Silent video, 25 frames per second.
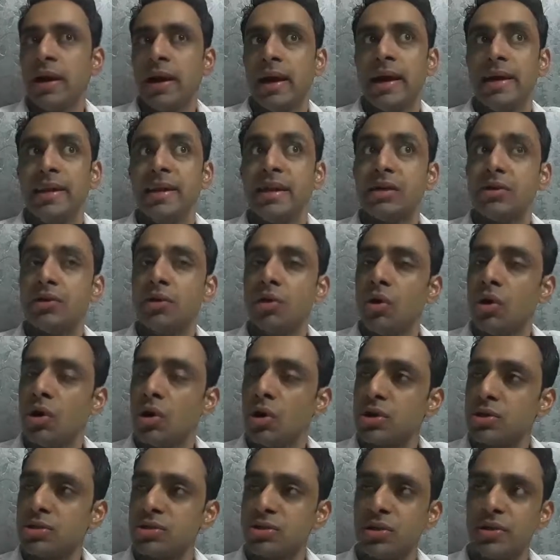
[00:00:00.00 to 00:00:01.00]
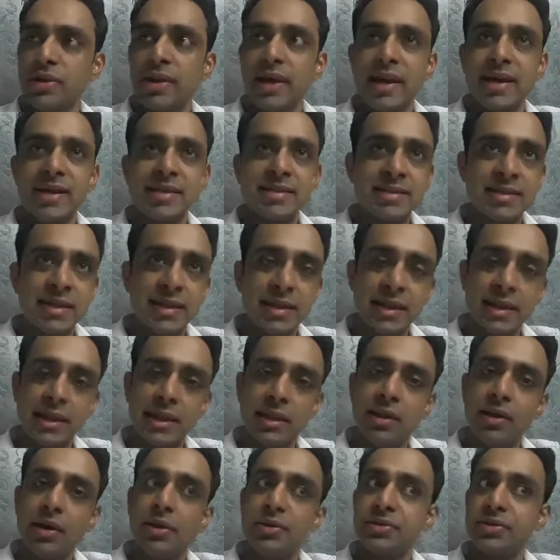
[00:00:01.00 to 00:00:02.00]
any course on
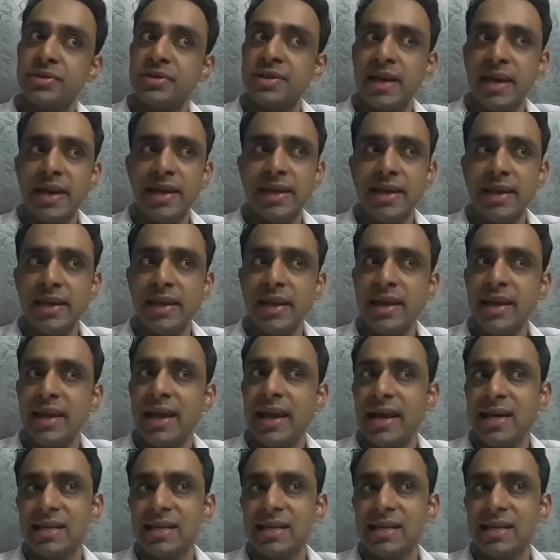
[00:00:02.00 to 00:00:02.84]
Excel, on Tally,